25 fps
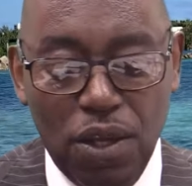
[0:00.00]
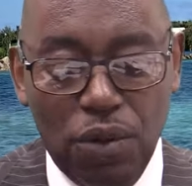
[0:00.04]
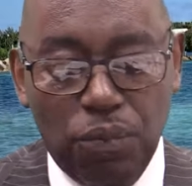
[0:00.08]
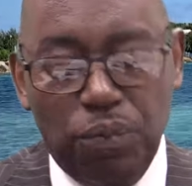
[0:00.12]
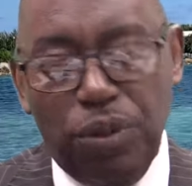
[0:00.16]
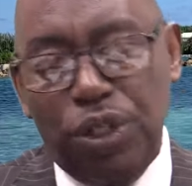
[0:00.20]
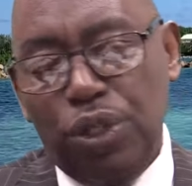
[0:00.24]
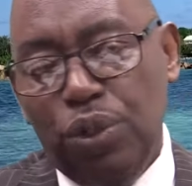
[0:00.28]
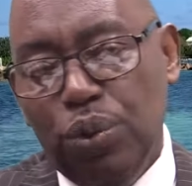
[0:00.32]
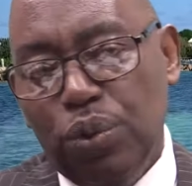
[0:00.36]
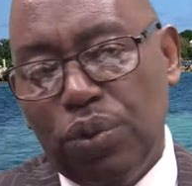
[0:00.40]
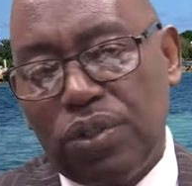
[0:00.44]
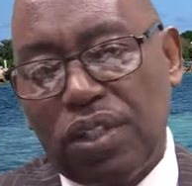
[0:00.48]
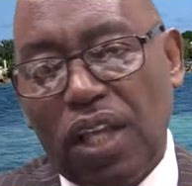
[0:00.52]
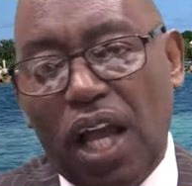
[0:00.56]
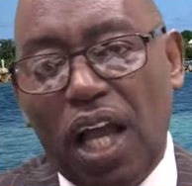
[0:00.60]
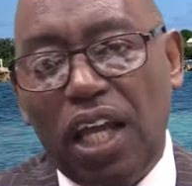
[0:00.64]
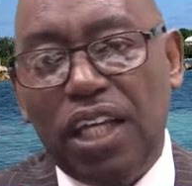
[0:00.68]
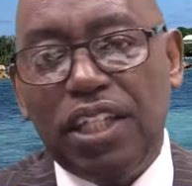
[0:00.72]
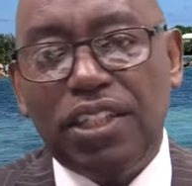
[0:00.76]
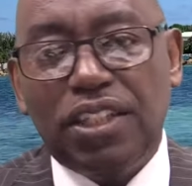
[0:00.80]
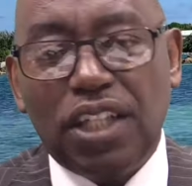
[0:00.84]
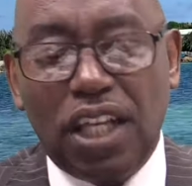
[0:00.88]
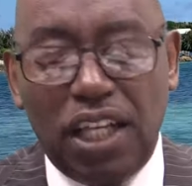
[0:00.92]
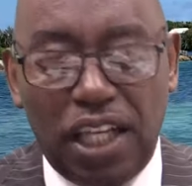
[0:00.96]
We use our
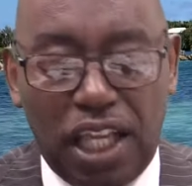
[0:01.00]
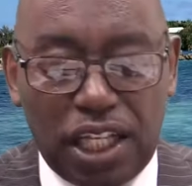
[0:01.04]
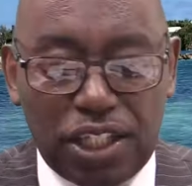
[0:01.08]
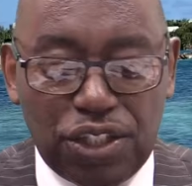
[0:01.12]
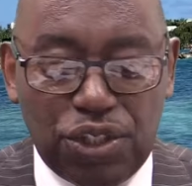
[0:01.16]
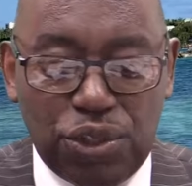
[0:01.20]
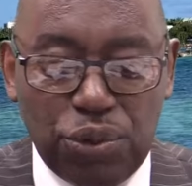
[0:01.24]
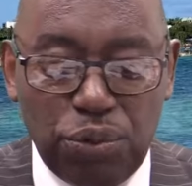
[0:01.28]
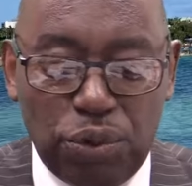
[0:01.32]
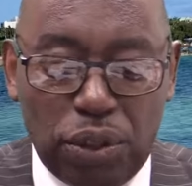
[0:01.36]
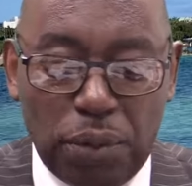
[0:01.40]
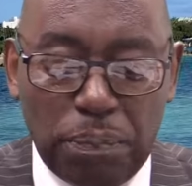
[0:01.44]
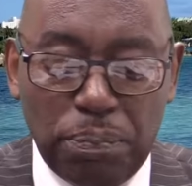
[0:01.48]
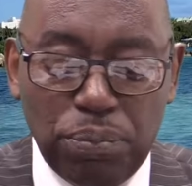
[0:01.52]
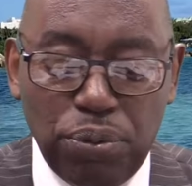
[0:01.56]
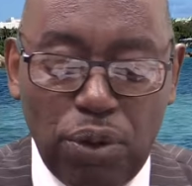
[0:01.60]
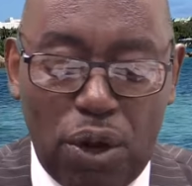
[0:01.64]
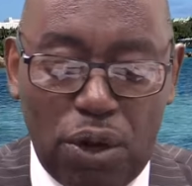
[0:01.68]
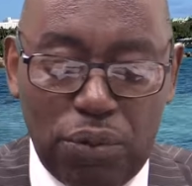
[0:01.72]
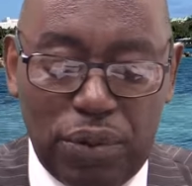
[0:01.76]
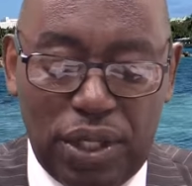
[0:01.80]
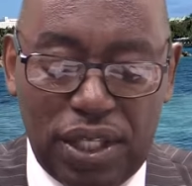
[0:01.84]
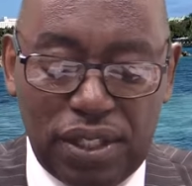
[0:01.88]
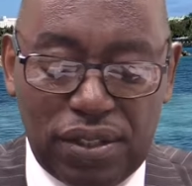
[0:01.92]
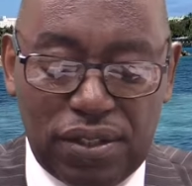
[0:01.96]
intellectual
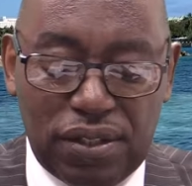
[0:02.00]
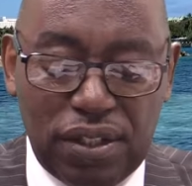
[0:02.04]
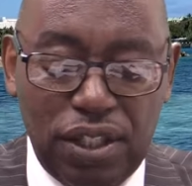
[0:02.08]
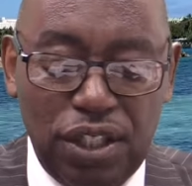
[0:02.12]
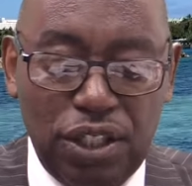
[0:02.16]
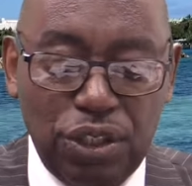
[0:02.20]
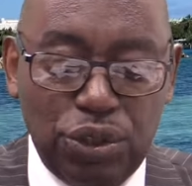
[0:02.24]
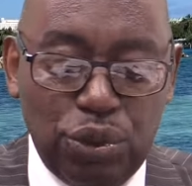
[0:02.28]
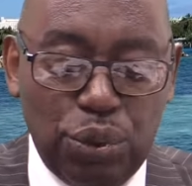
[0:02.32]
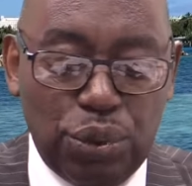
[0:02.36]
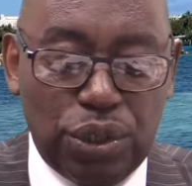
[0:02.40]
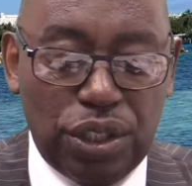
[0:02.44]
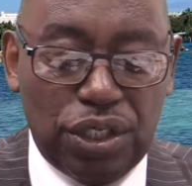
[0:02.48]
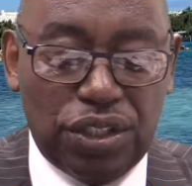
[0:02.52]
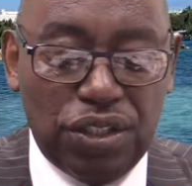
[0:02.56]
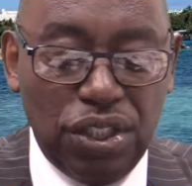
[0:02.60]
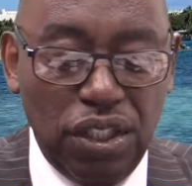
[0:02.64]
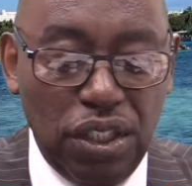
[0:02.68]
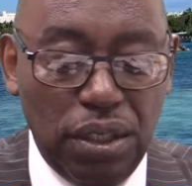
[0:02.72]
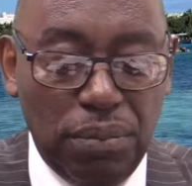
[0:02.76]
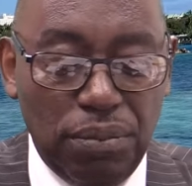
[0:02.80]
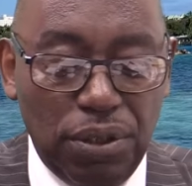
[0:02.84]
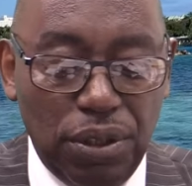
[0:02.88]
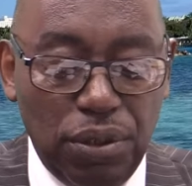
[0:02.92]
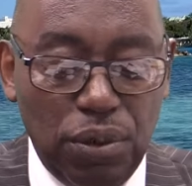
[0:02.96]
prowess to
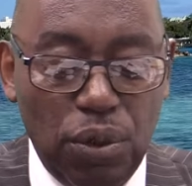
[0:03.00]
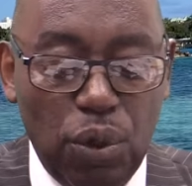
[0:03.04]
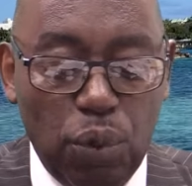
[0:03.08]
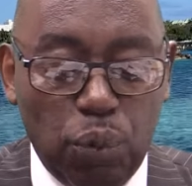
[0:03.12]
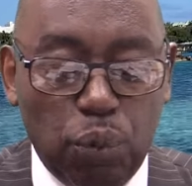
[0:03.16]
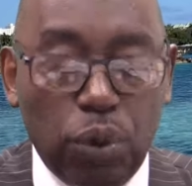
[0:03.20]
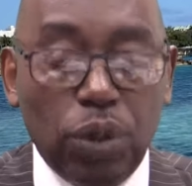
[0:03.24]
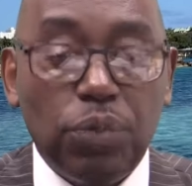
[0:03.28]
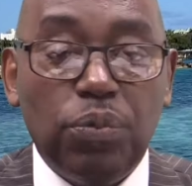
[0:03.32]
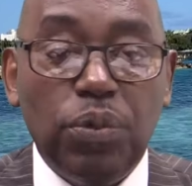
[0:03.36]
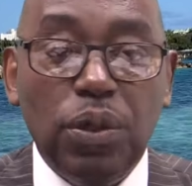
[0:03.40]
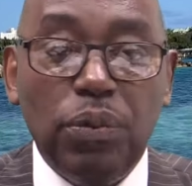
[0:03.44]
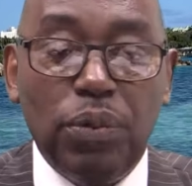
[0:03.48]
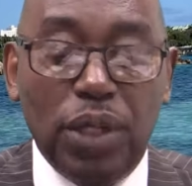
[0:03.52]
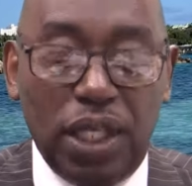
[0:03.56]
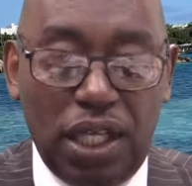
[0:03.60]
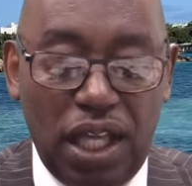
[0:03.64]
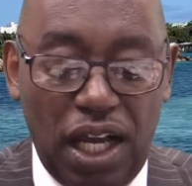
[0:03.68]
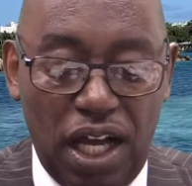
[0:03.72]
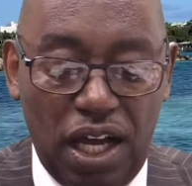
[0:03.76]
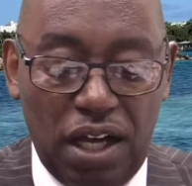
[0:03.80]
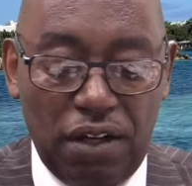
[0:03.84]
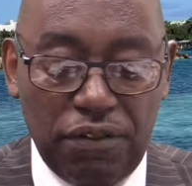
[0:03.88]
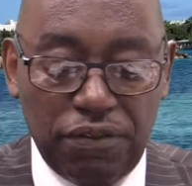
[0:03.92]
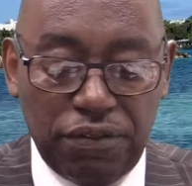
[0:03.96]
determine what we will
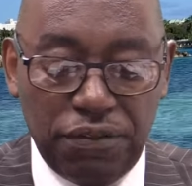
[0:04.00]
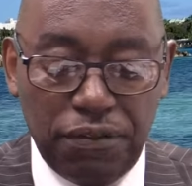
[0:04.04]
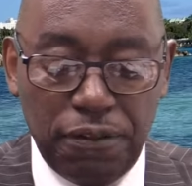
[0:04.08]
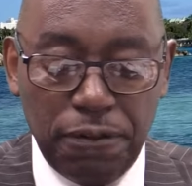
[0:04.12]
have.